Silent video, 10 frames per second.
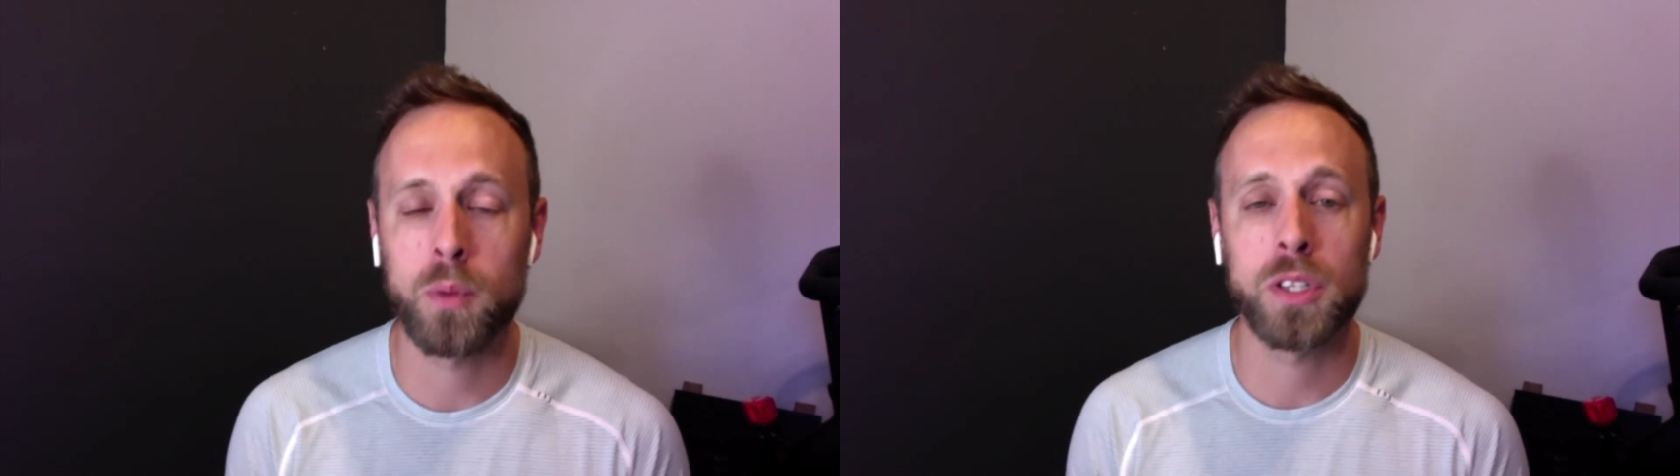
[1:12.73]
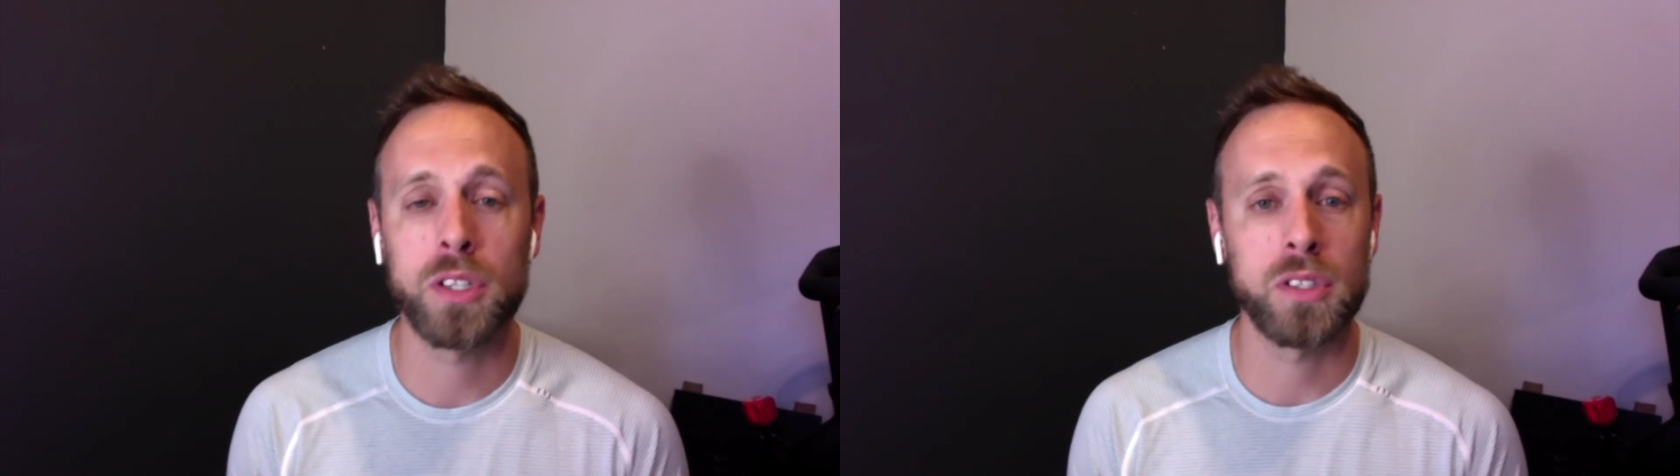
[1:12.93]

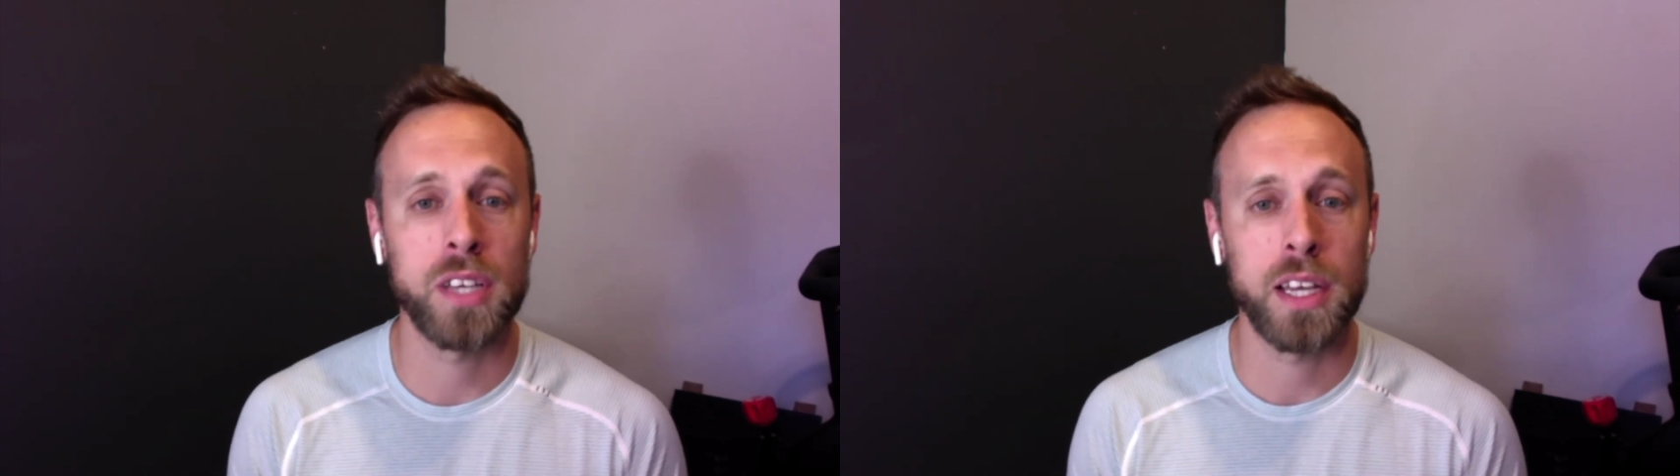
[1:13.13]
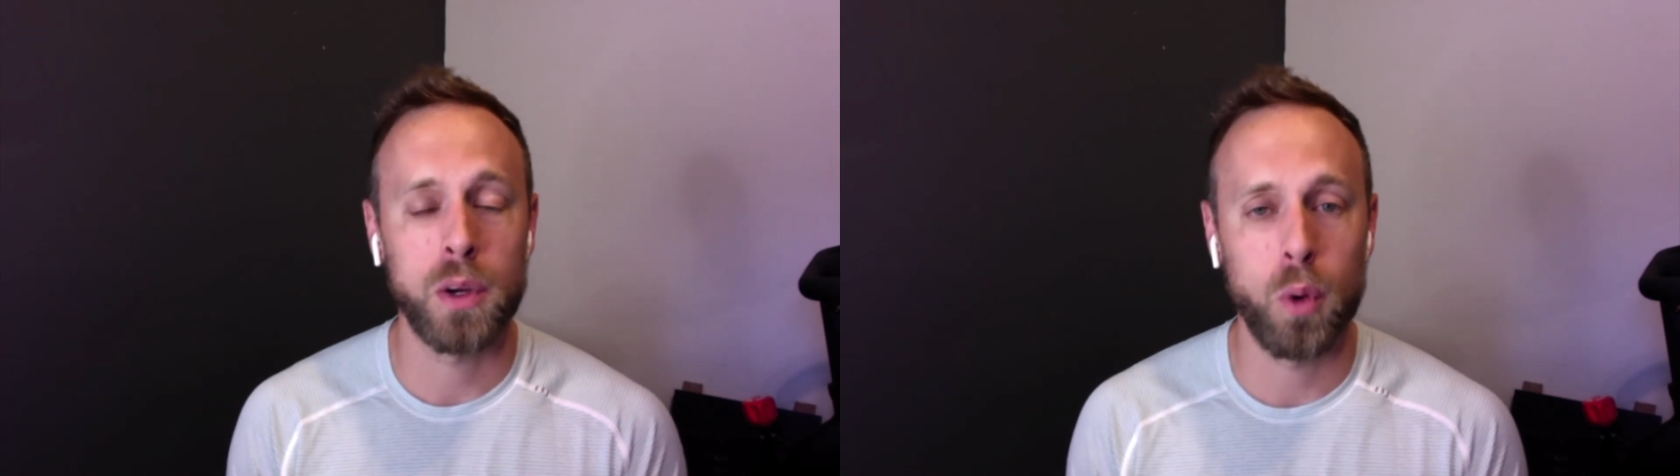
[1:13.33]
which is
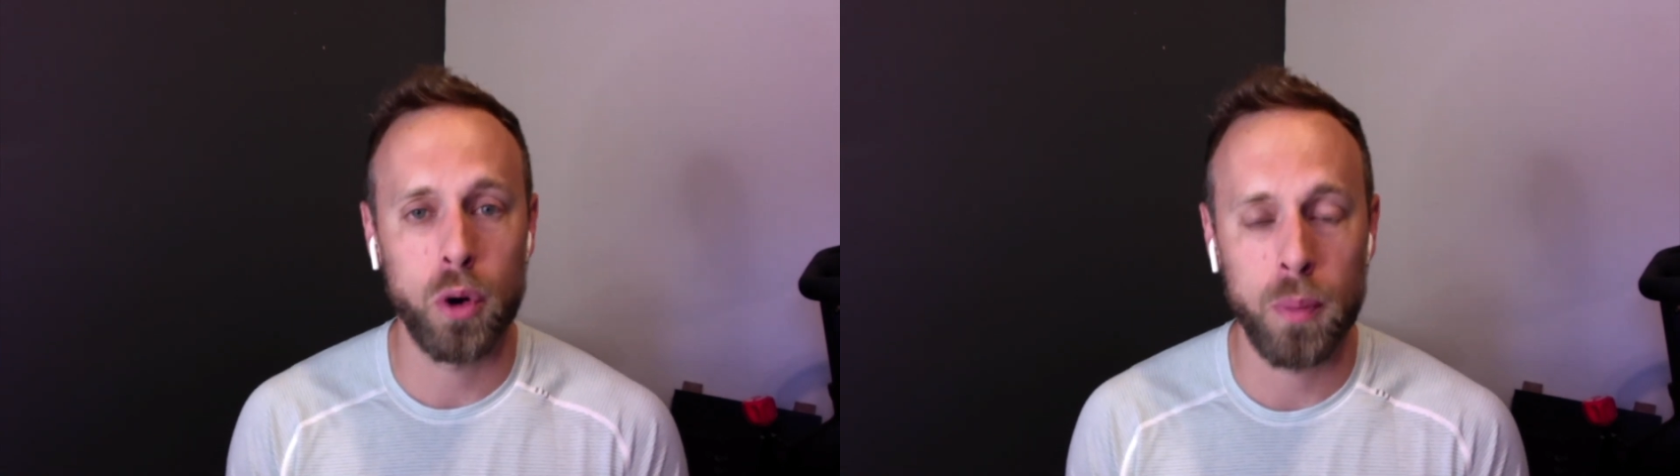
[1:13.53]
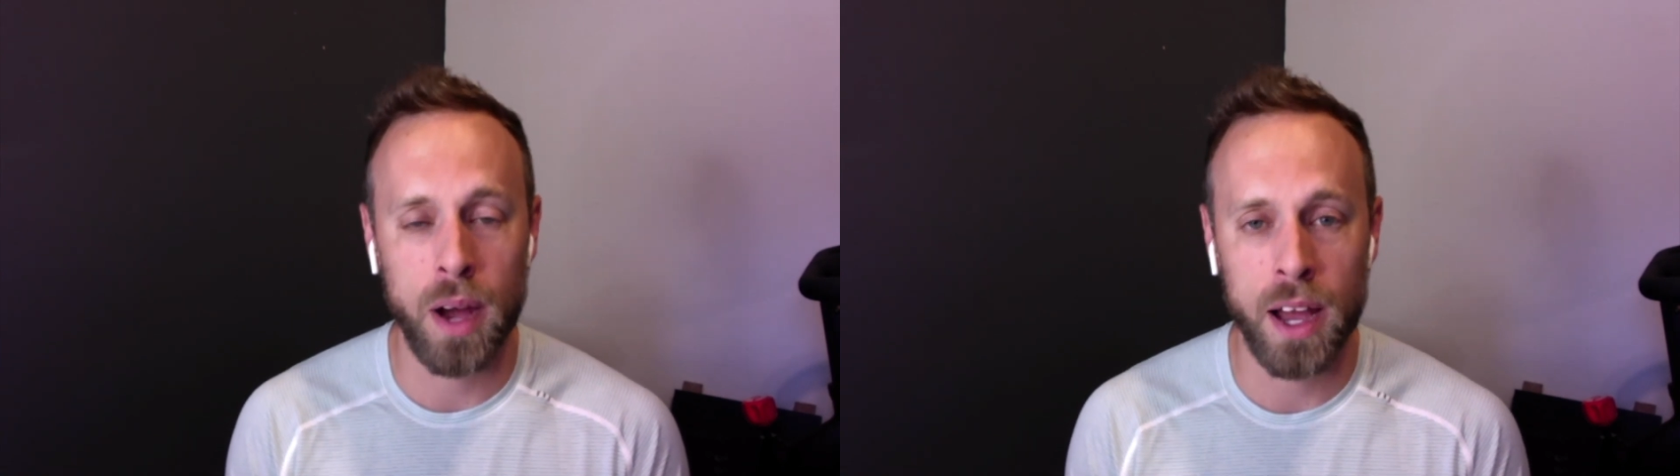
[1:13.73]
a
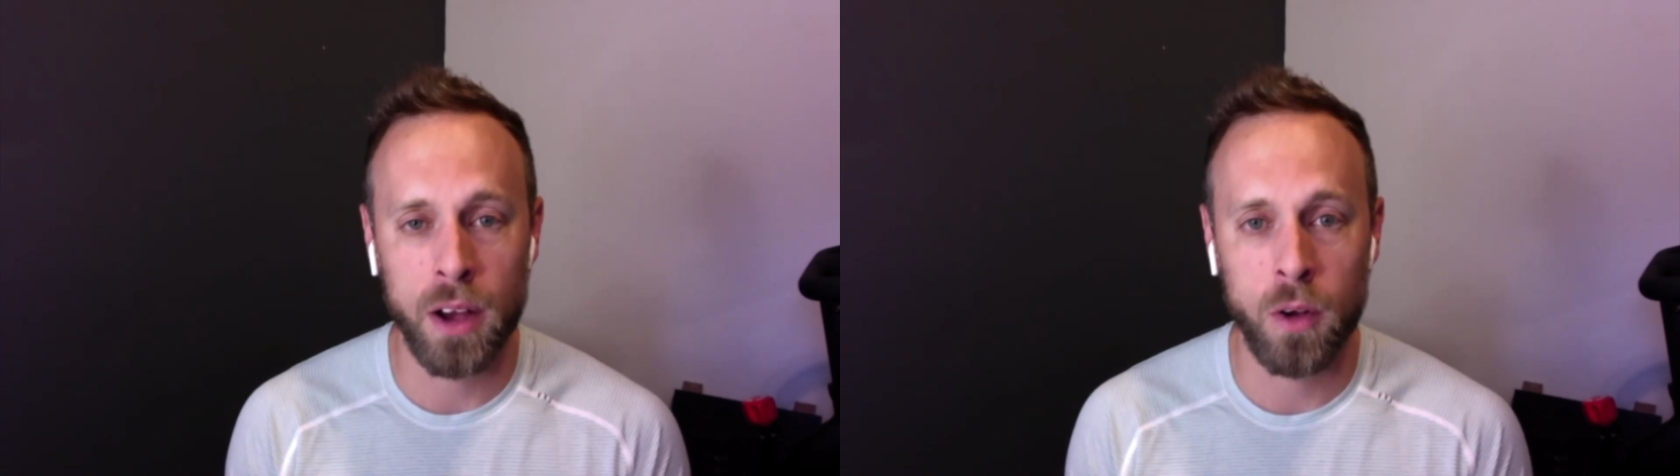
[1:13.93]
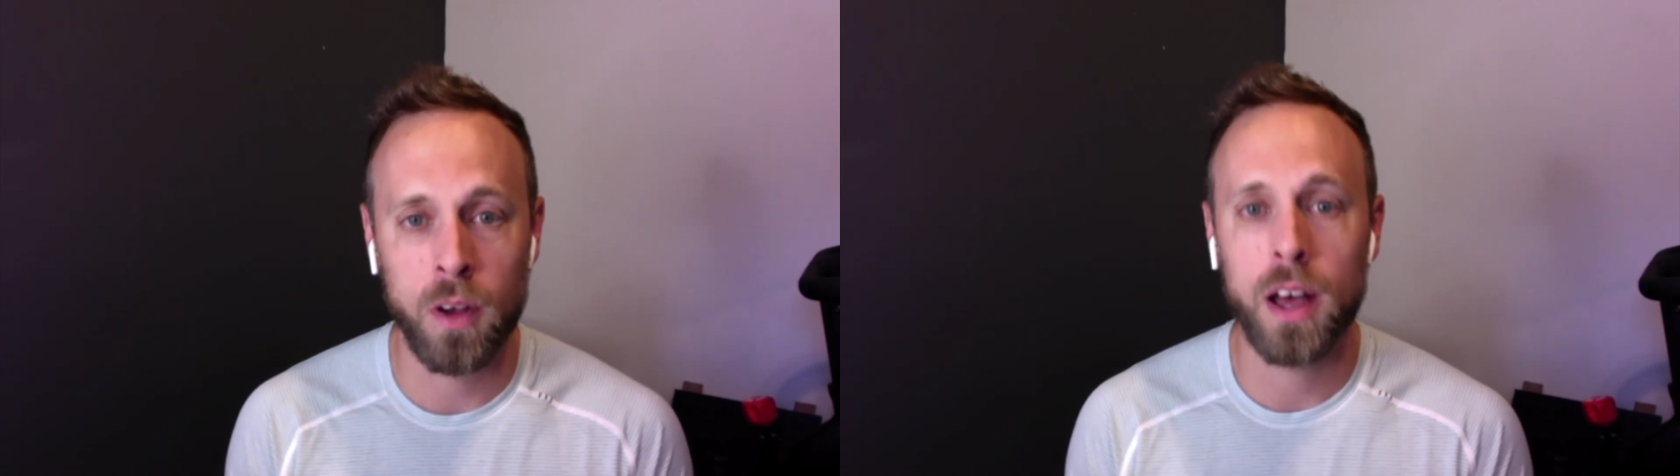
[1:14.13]
quarter
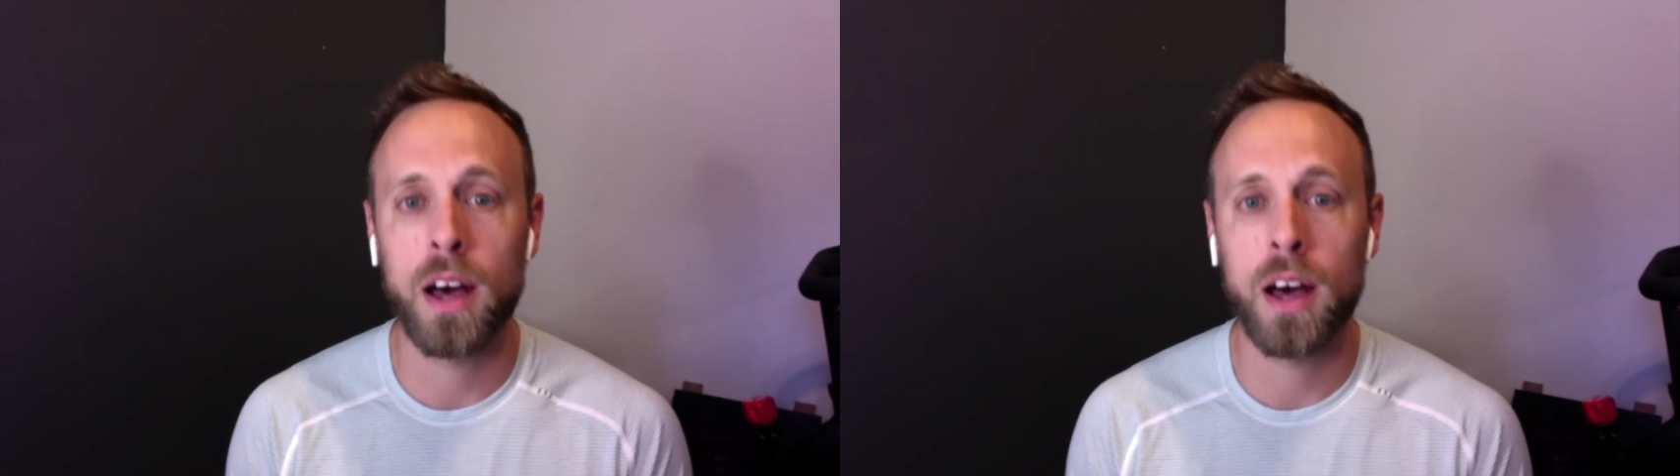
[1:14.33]
mile.